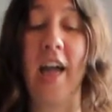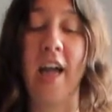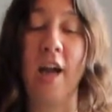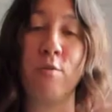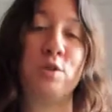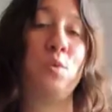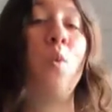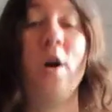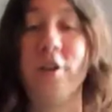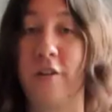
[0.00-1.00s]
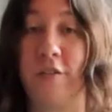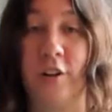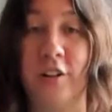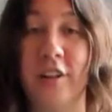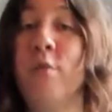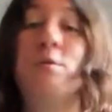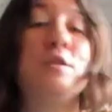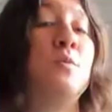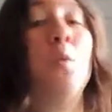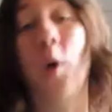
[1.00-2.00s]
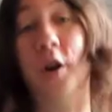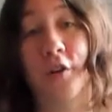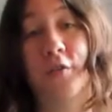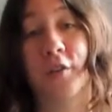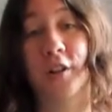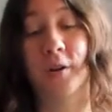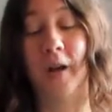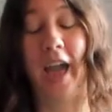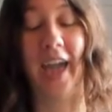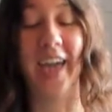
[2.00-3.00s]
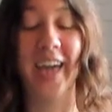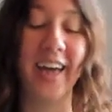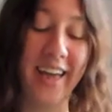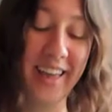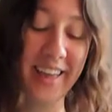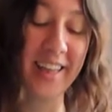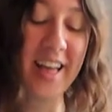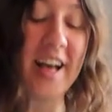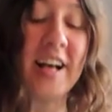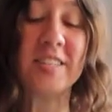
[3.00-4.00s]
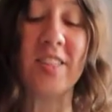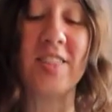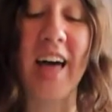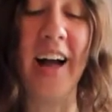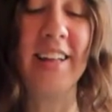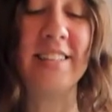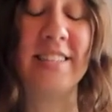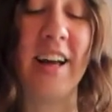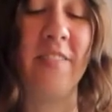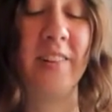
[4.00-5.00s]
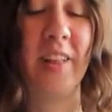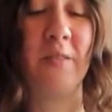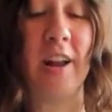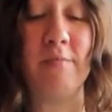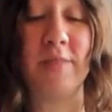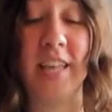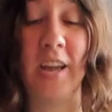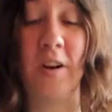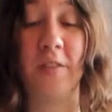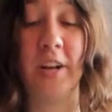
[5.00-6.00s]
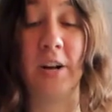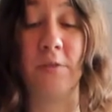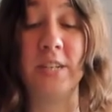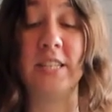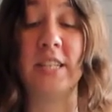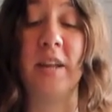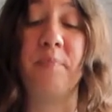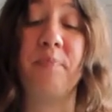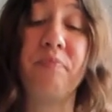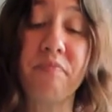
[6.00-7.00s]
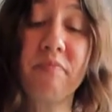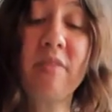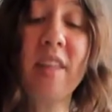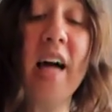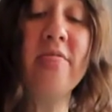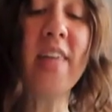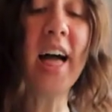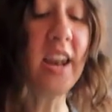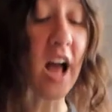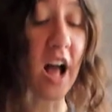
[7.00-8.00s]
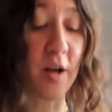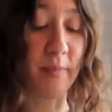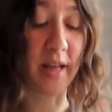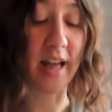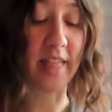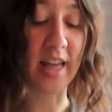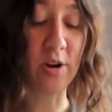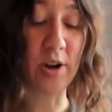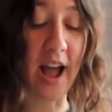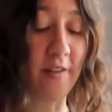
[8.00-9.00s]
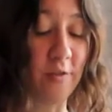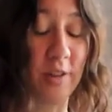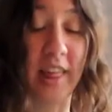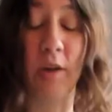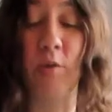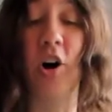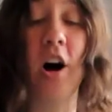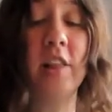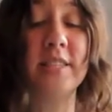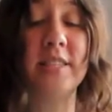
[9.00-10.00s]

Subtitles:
It was wonderful. It was wonderful, okay? So that is definitely what I'm seeing over here recently. And then with all this